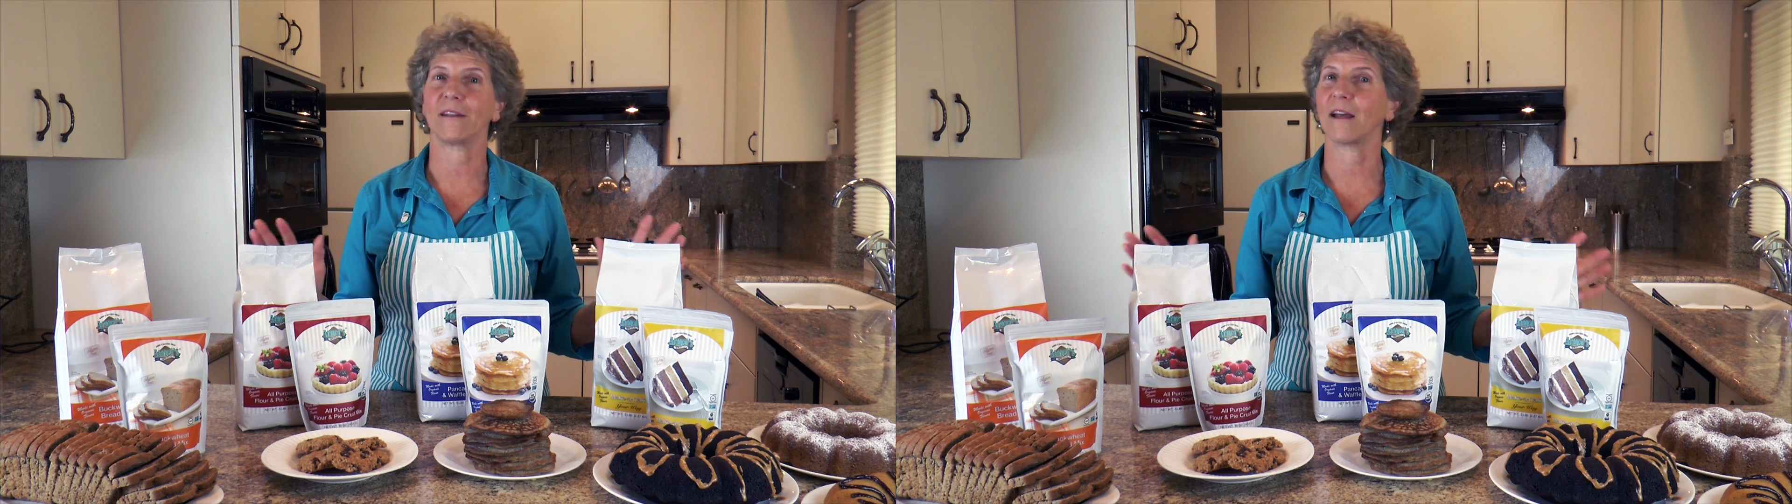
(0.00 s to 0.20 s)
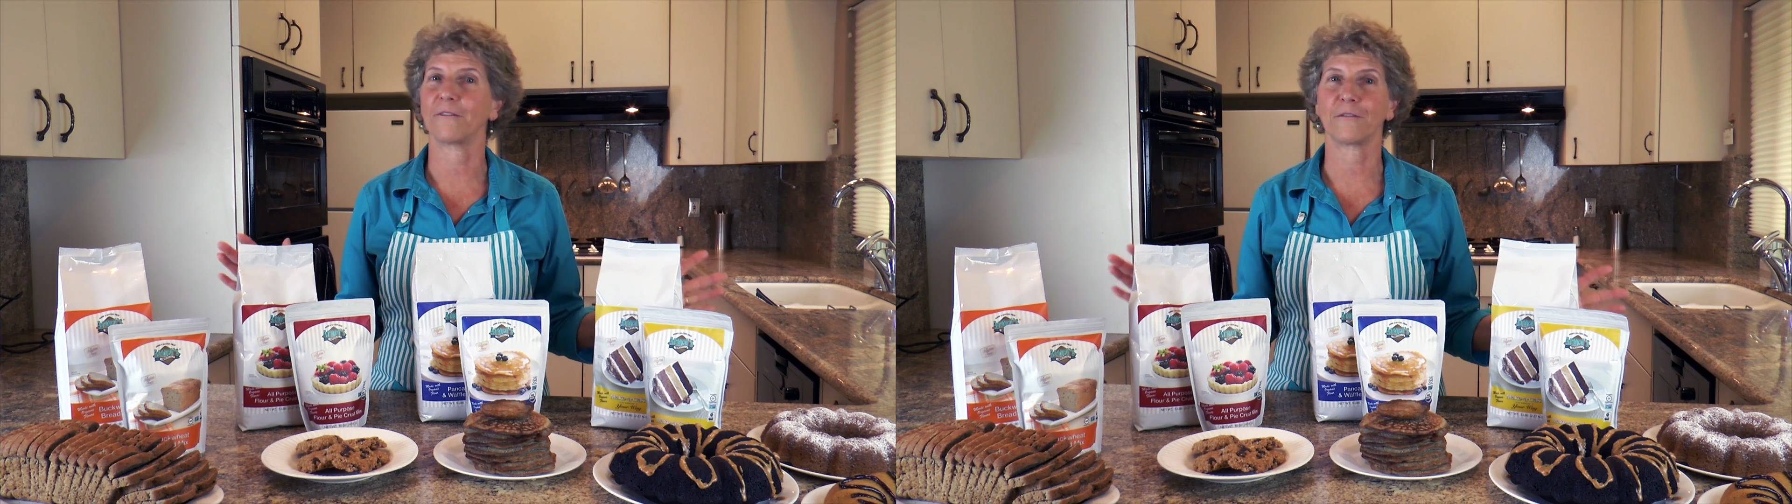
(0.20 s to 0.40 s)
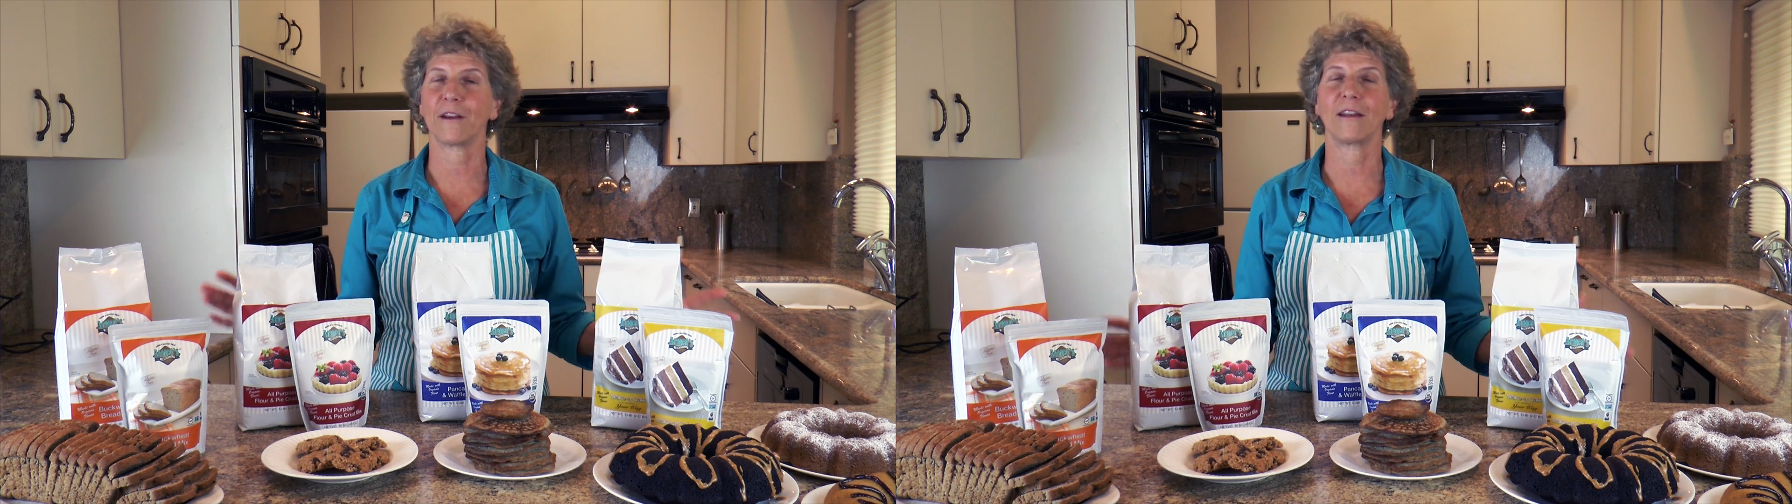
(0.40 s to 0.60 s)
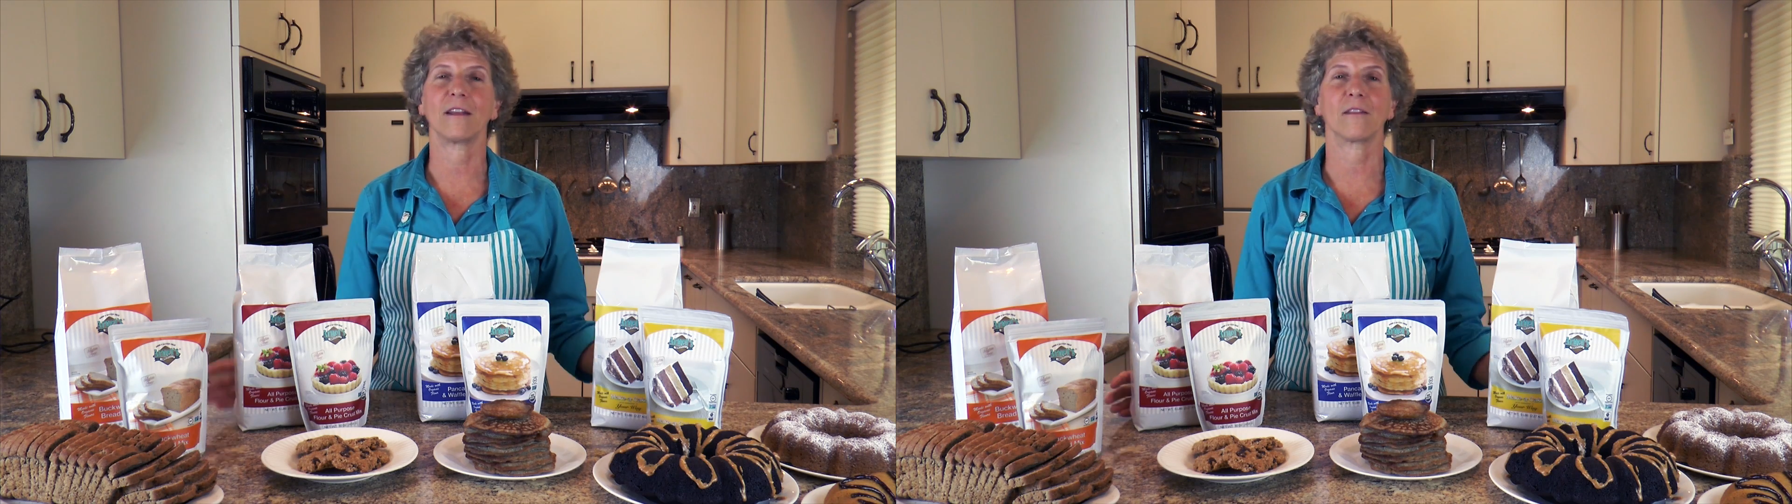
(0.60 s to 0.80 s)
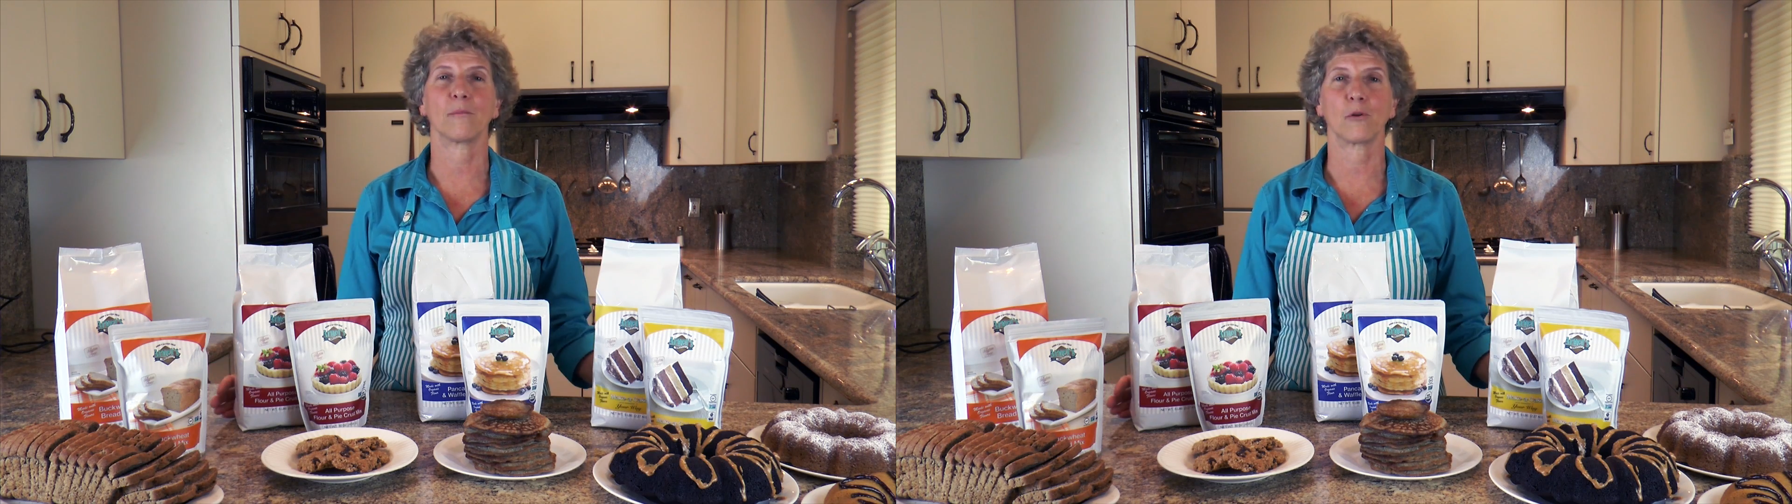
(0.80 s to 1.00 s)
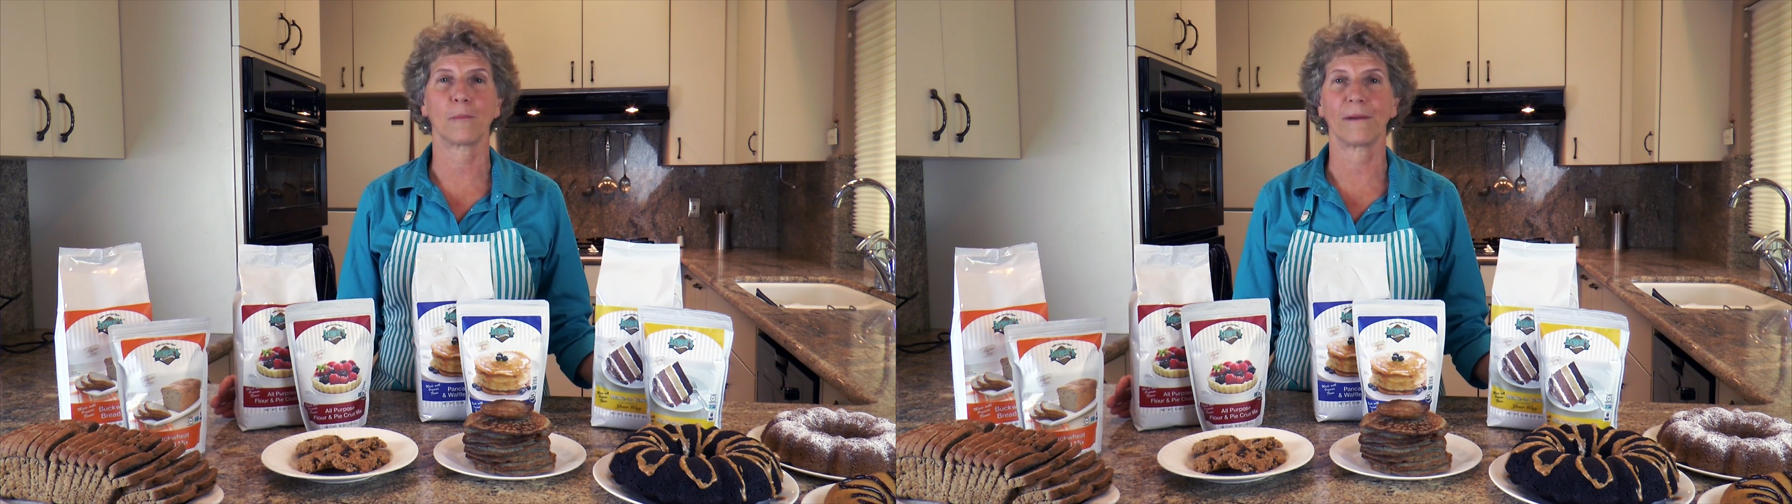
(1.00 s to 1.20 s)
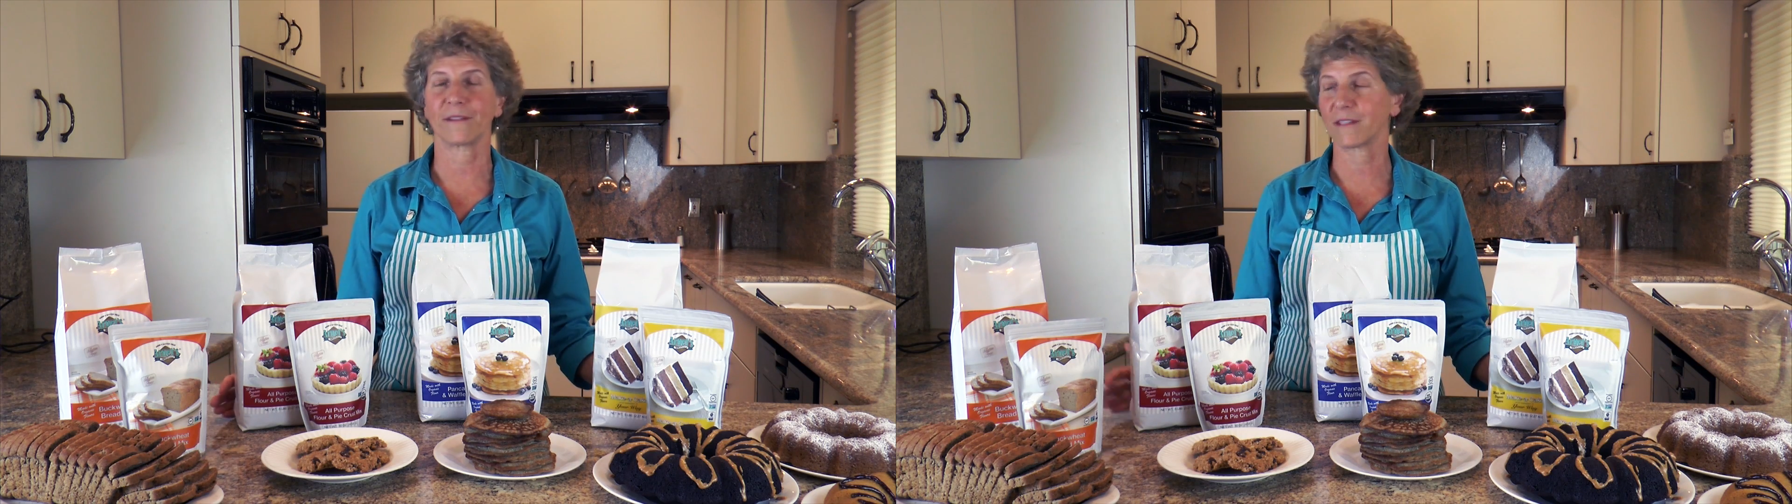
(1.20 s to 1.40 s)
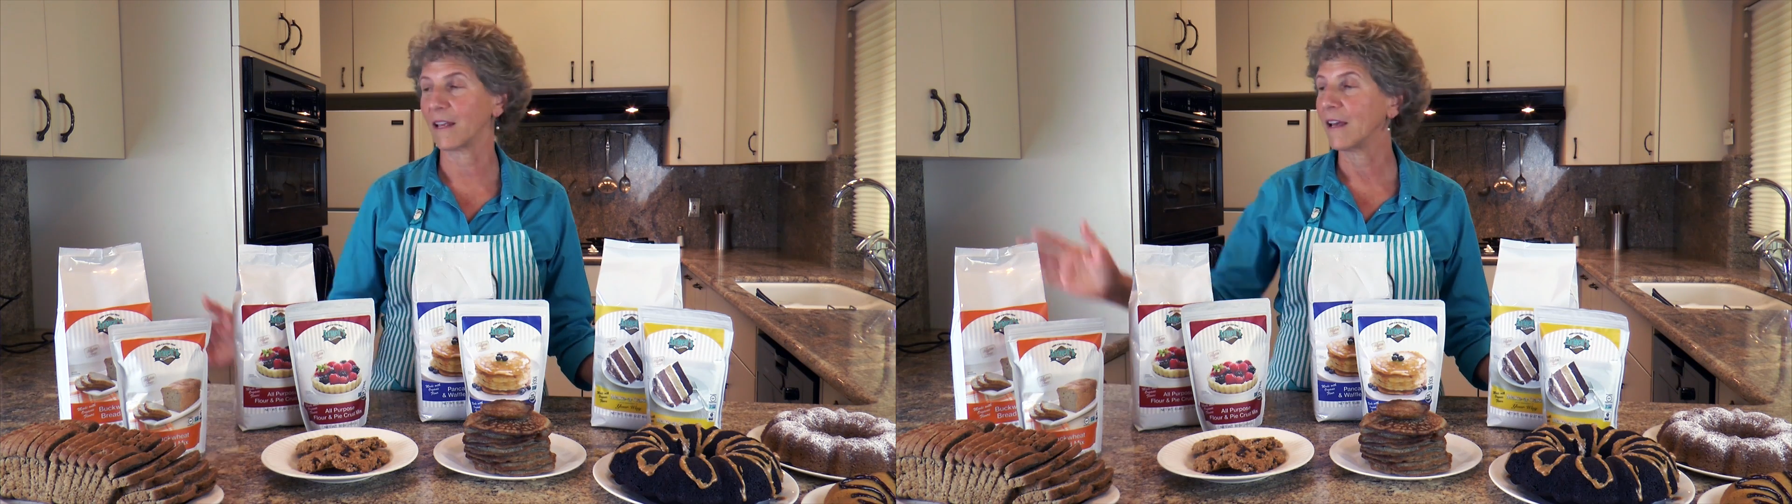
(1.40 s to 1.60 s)
not for any other
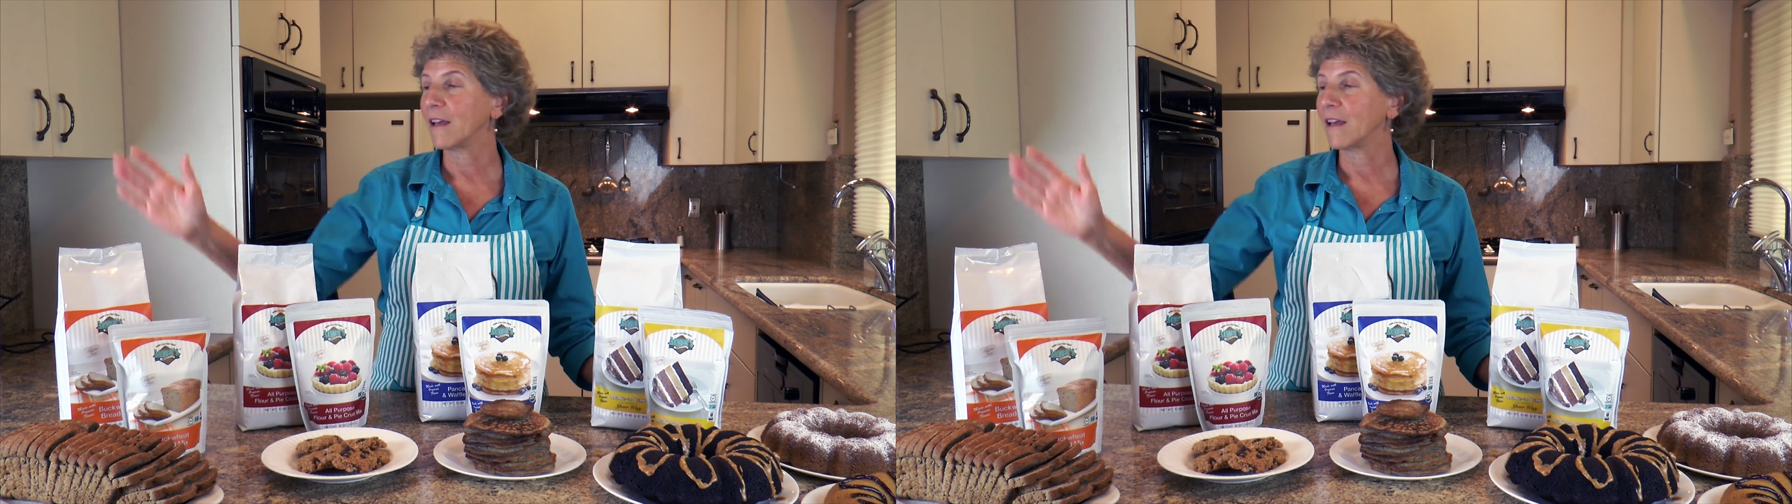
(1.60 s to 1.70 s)
purpose.